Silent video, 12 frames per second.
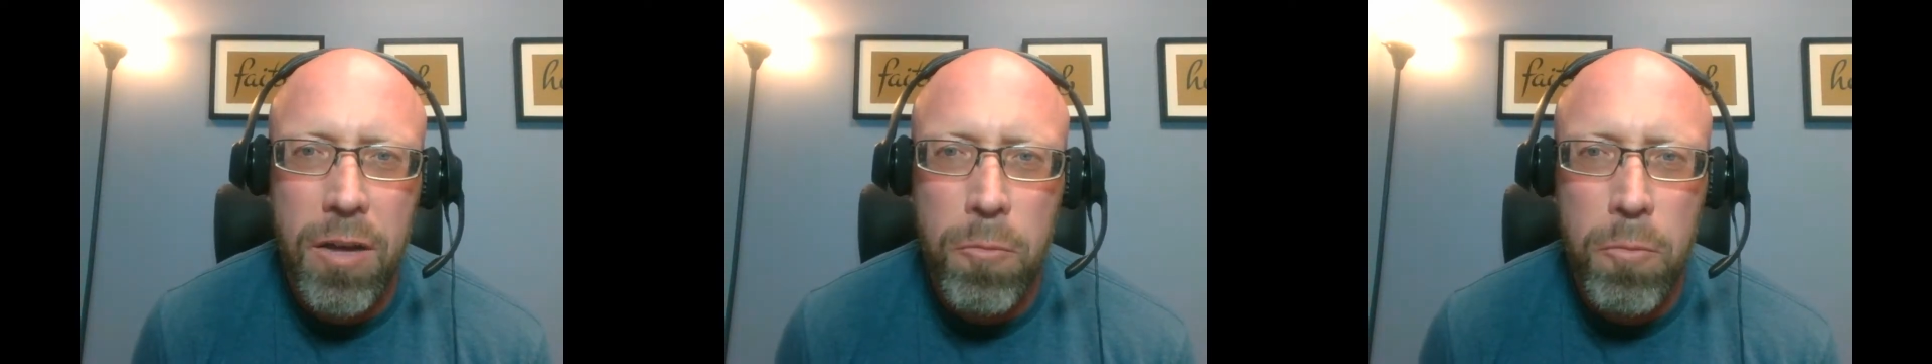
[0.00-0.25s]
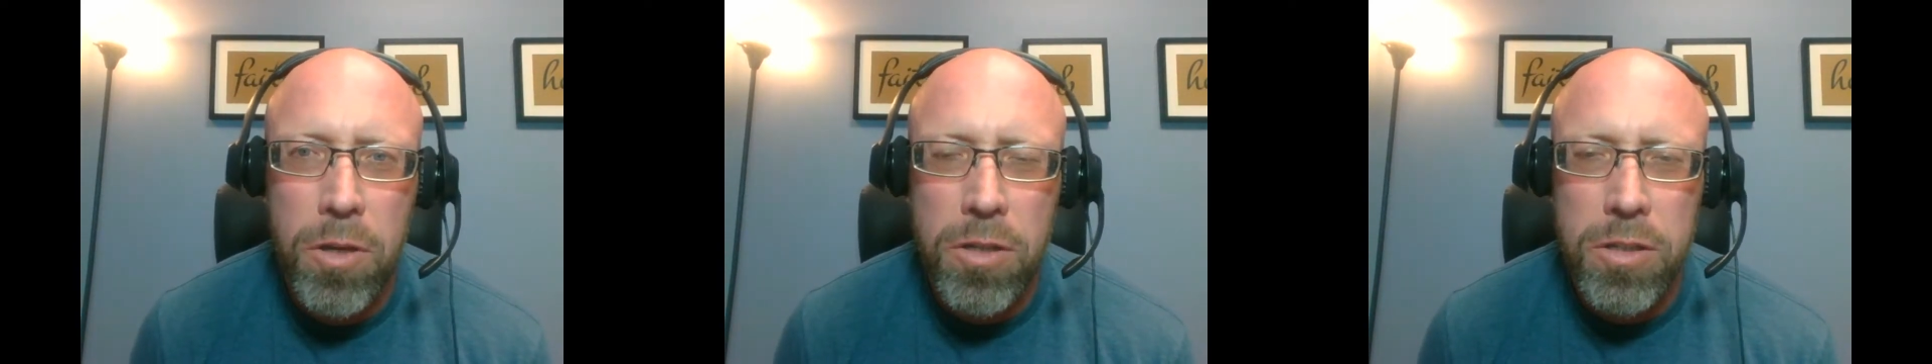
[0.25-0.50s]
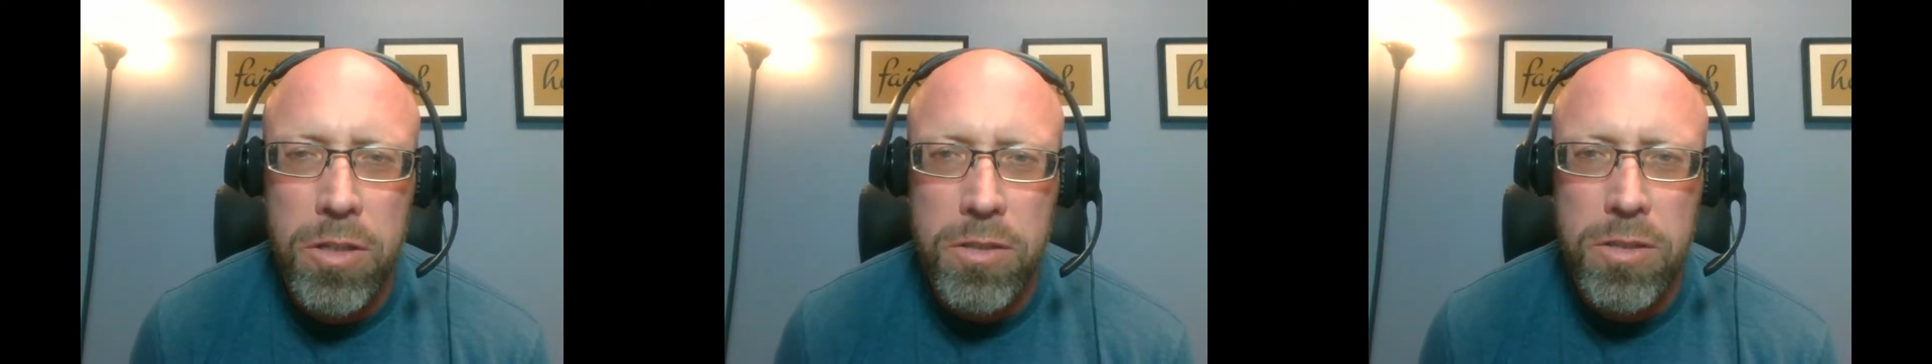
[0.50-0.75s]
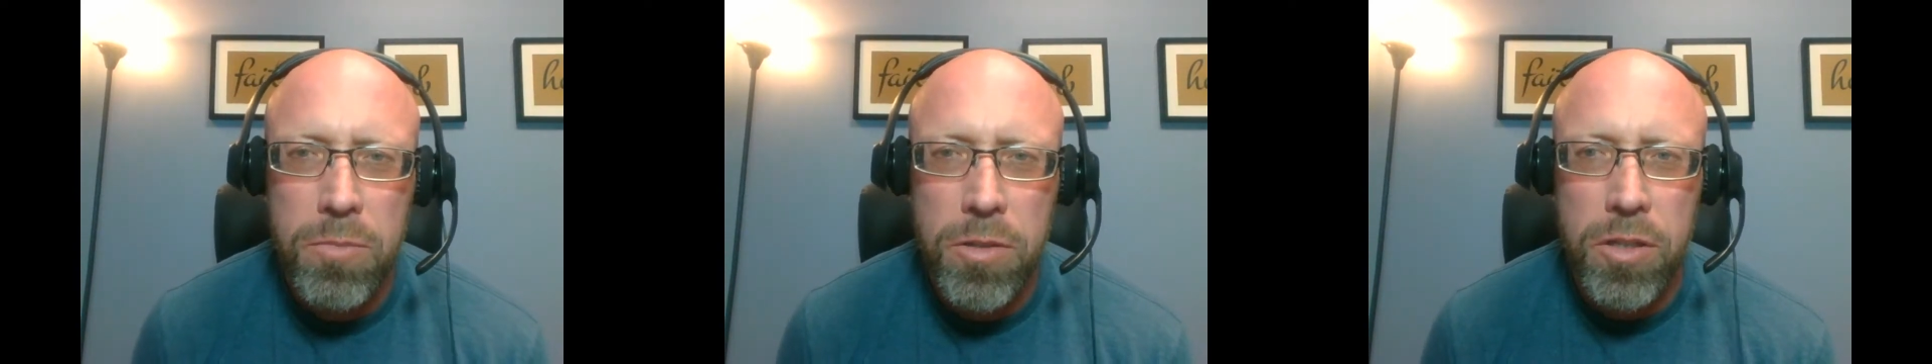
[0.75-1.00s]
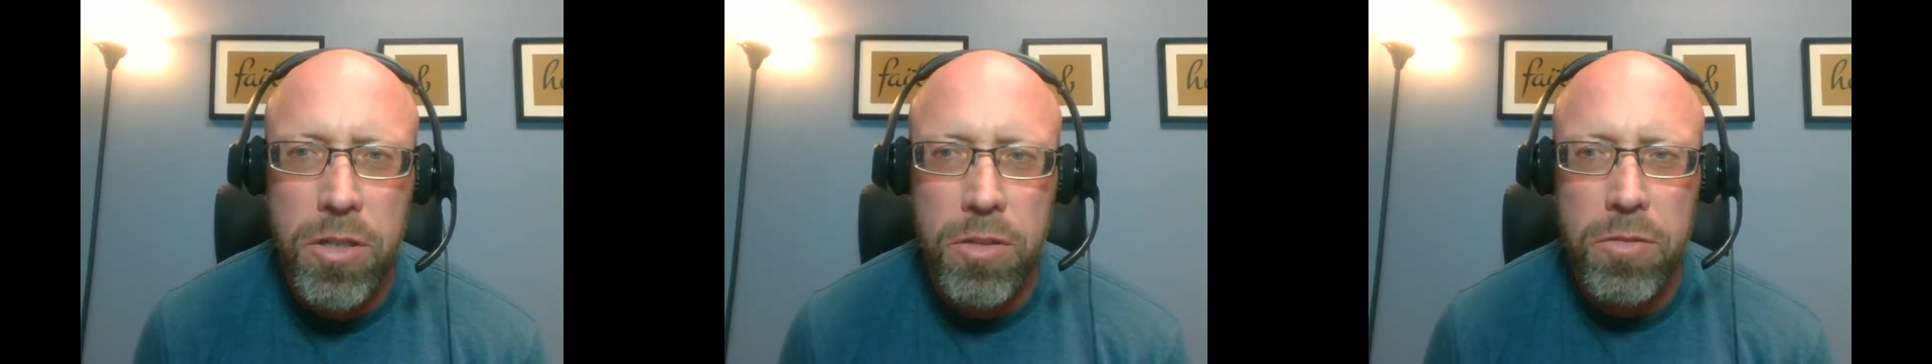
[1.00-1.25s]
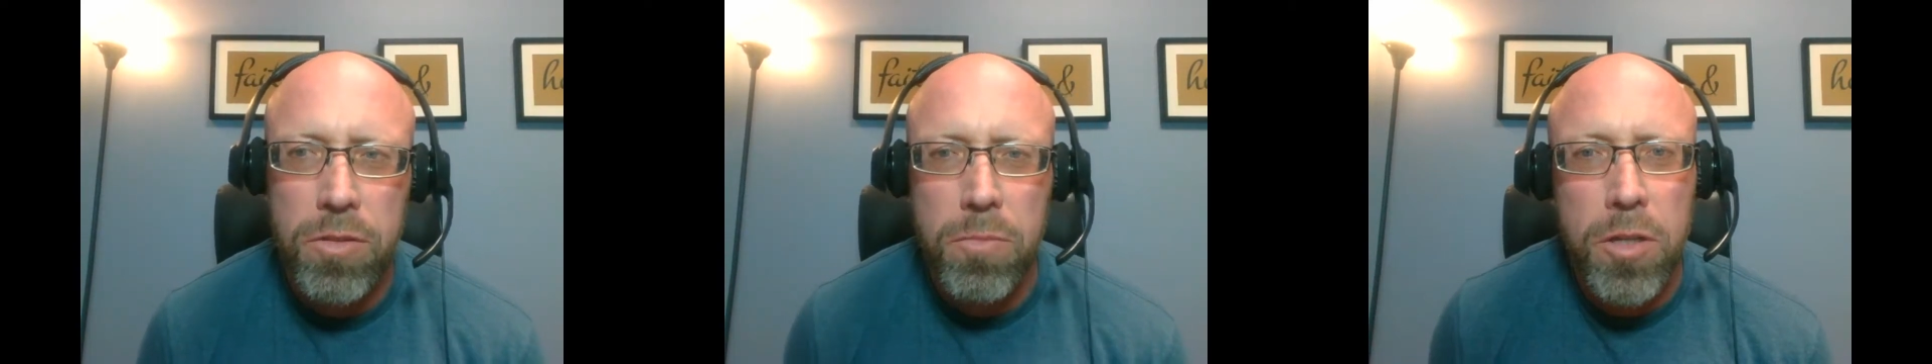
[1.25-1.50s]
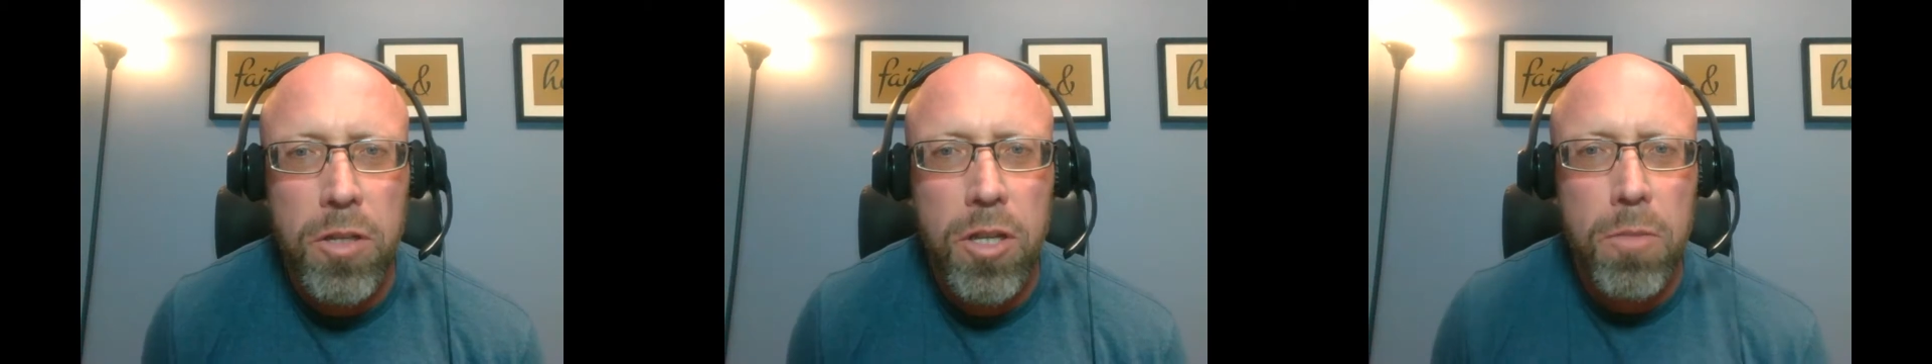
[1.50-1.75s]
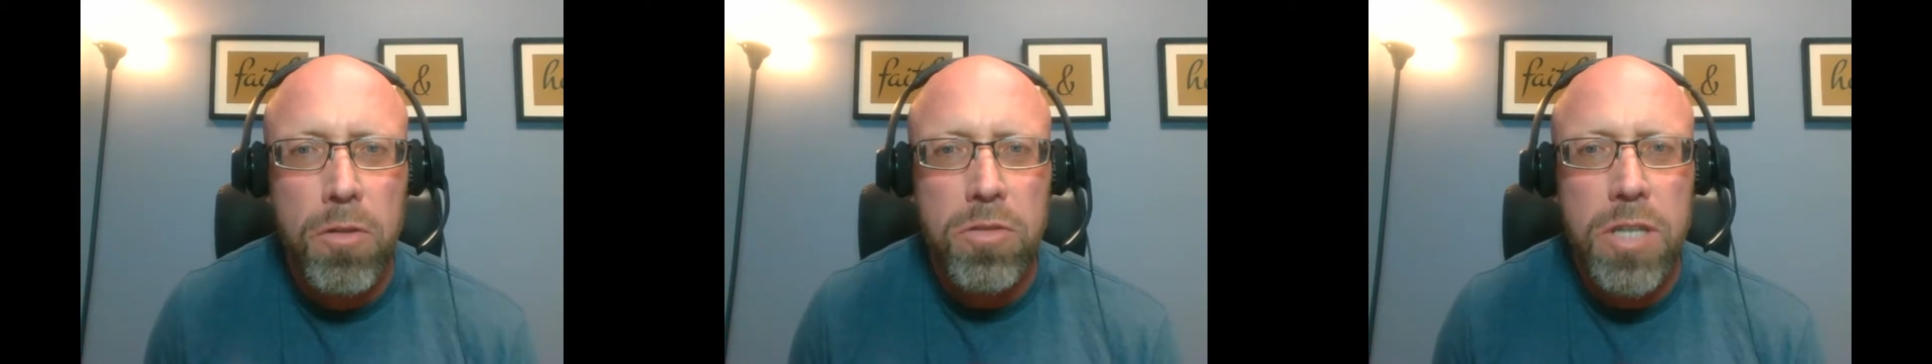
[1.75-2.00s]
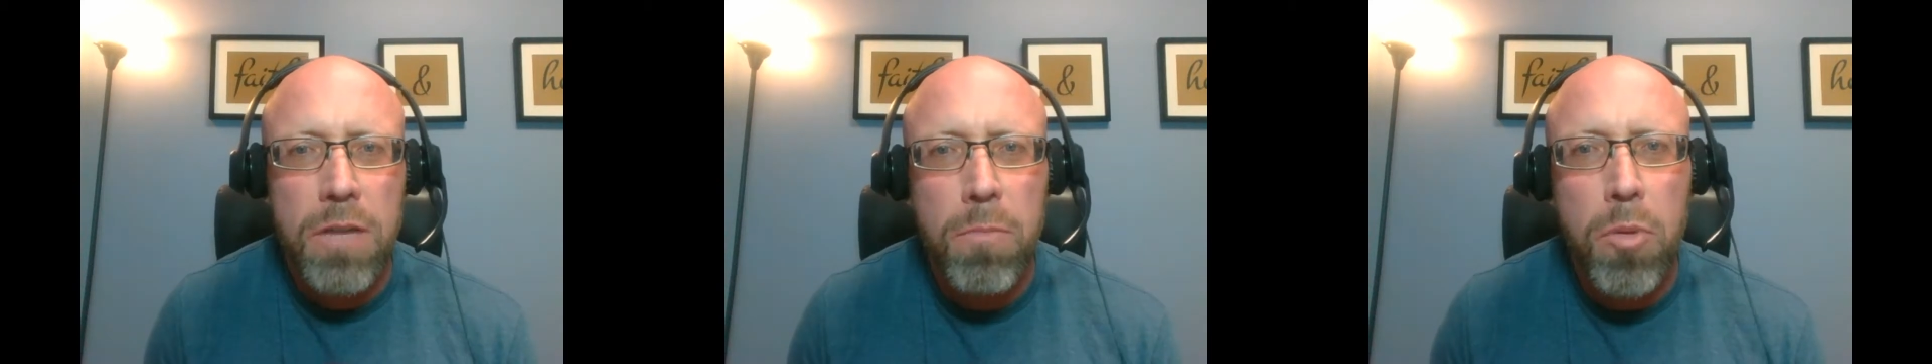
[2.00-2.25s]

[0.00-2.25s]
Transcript: What some of the club owners are having